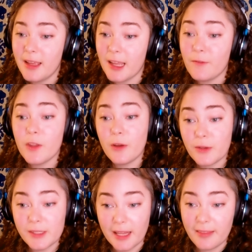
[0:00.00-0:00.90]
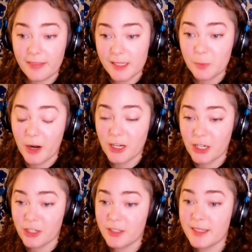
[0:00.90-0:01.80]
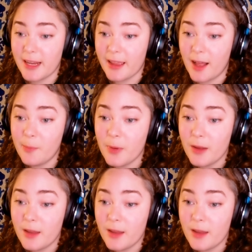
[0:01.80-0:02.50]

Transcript: even though you said that this project should stay up,